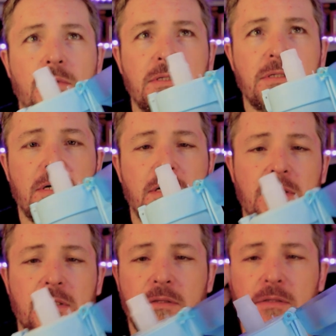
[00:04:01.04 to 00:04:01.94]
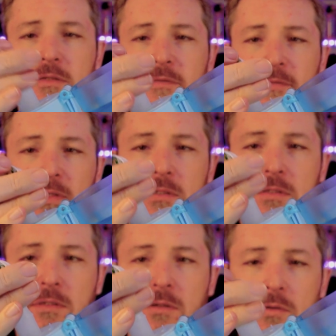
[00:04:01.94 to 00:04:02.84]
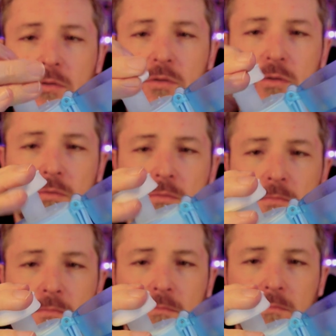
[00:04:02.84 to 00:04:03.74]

in the one side that this fits onto.